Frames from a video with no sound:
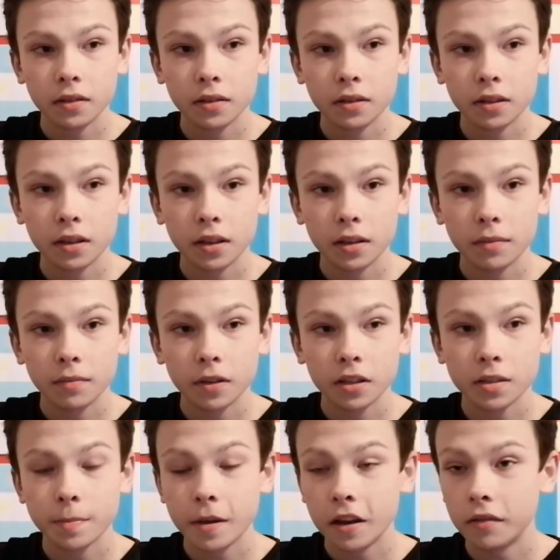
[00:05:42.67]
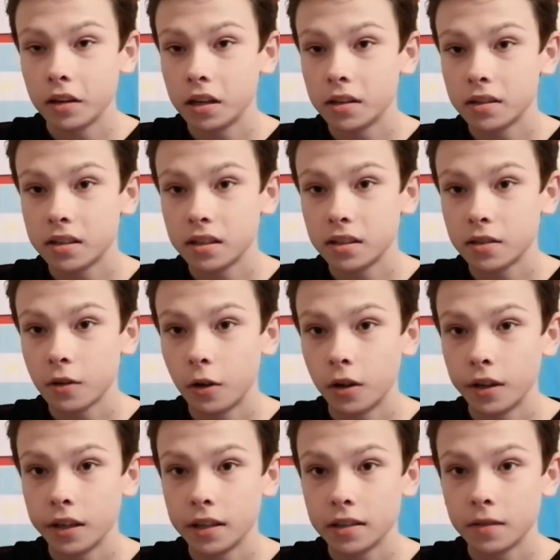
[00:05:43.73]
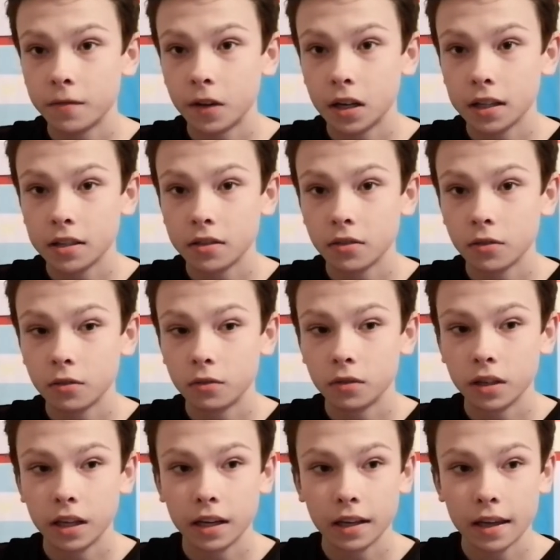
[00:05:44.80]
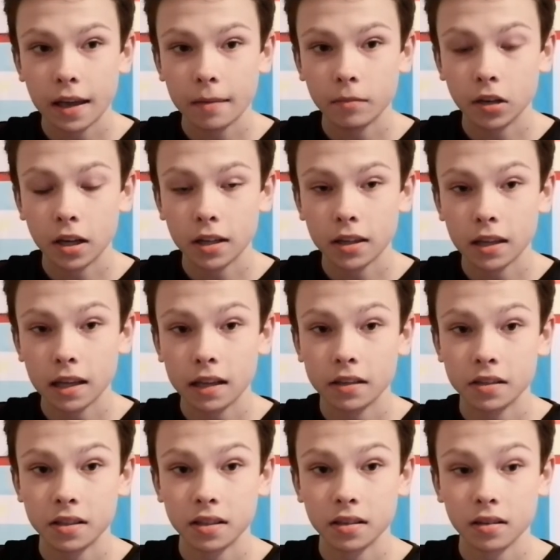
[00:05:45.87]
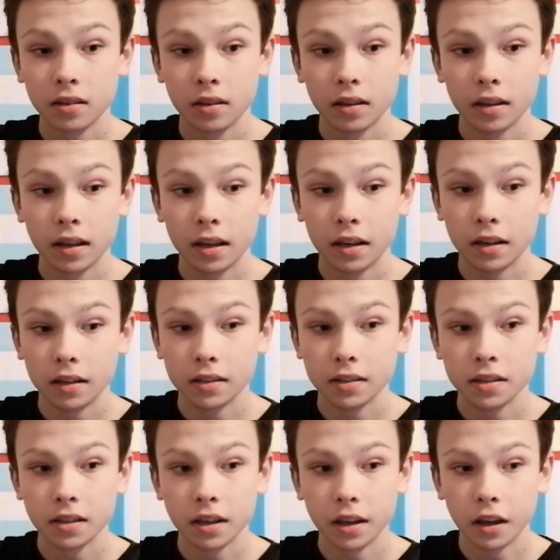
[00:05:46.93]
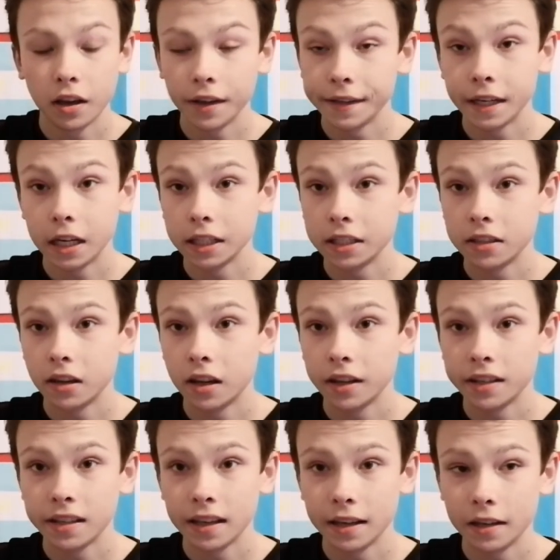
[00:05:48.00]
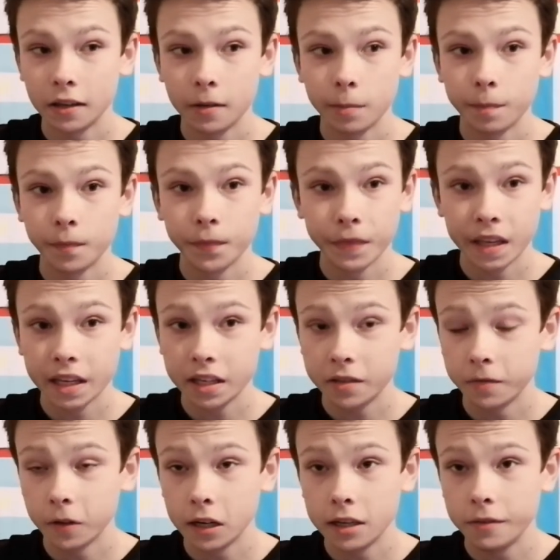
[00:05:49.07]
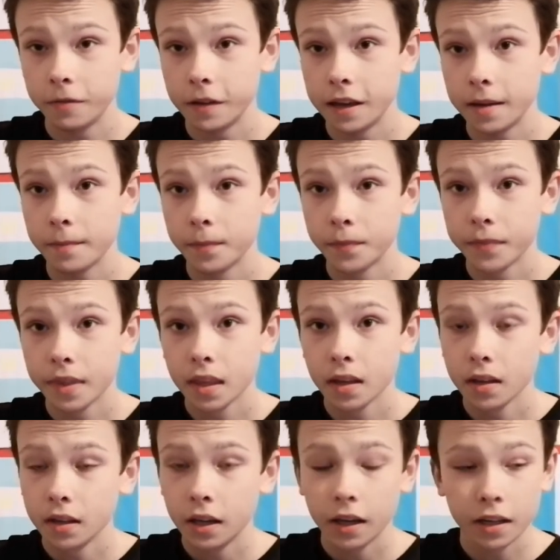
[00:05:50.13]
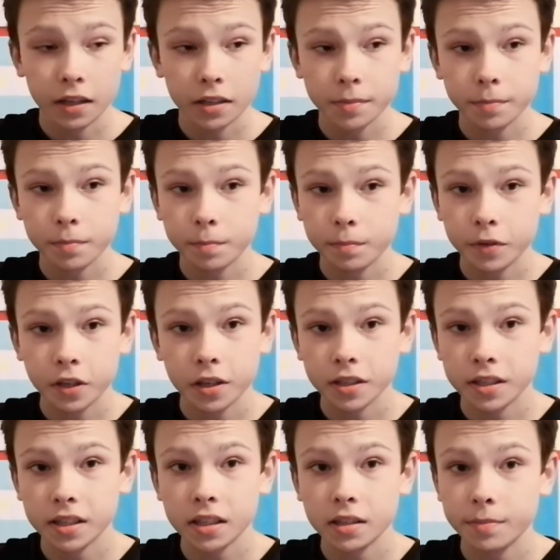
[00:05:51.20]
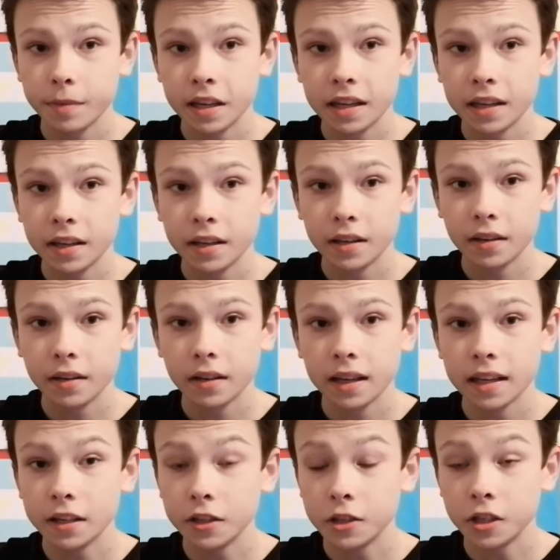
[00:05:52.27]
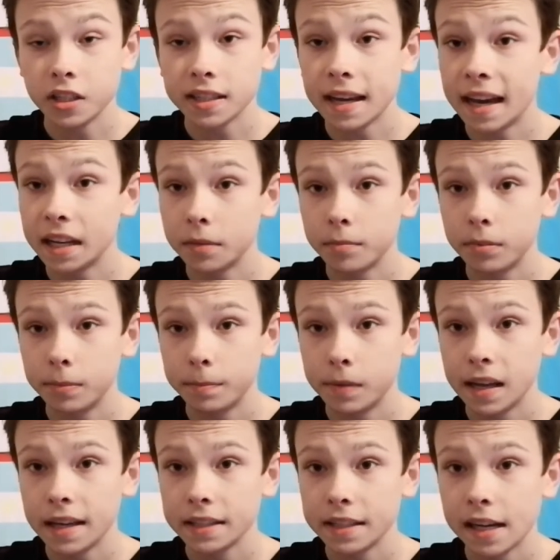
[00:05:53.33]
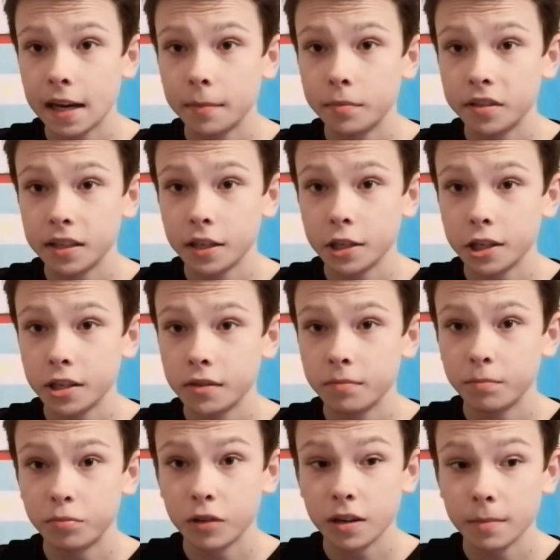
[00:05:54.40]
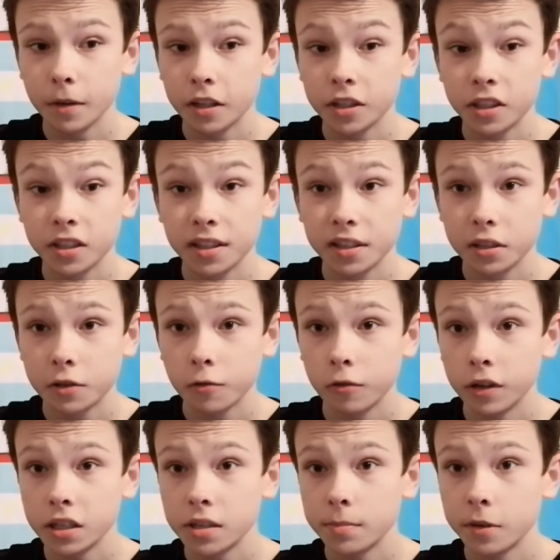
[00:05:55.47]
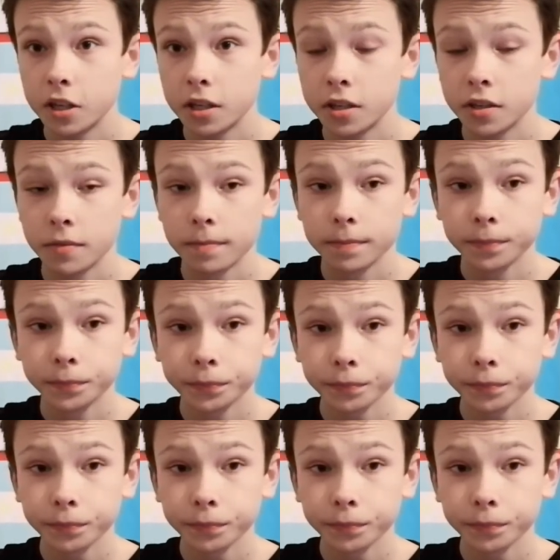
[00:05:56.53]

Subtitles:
the experience he's got is vital in a game like this, and I think he's fully fit, and because he's been injured and played out of position pretty much since Christmas,